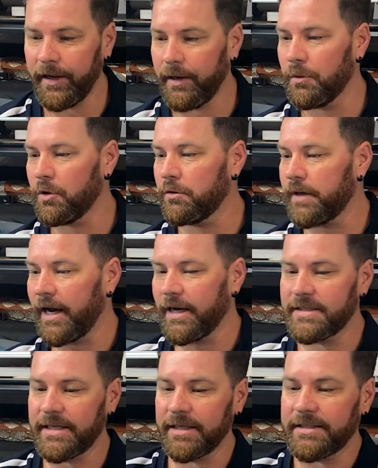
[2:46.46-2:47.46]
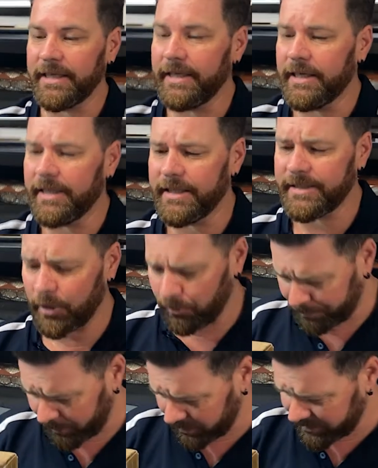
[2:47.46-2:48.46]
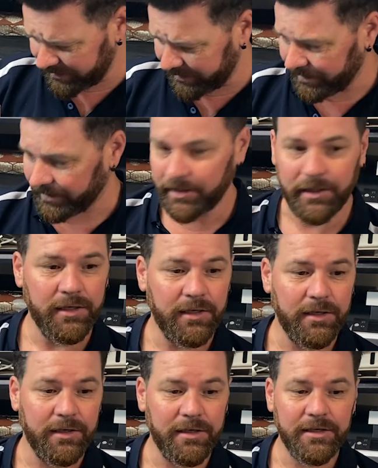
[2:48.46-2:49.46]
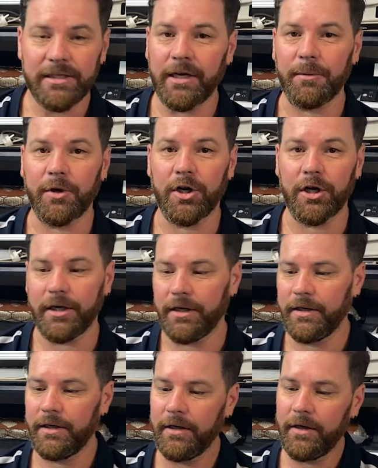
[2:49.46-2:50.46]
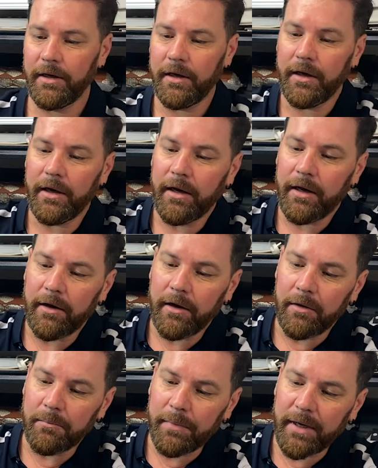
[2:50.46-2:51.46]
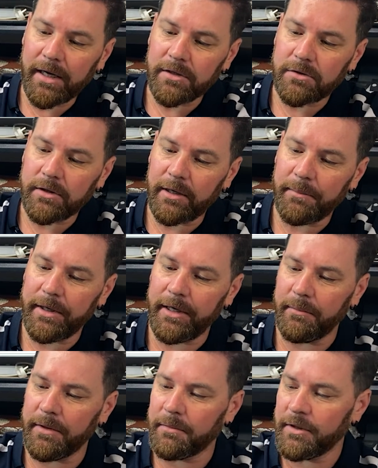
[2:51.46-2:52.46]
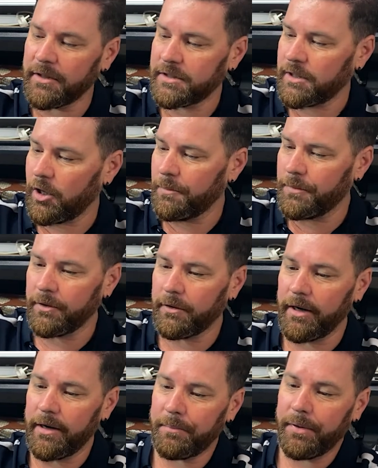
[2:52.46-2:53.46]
and we'll start digging into this old box here. So we've got a parcel coming in. We'll just open her up.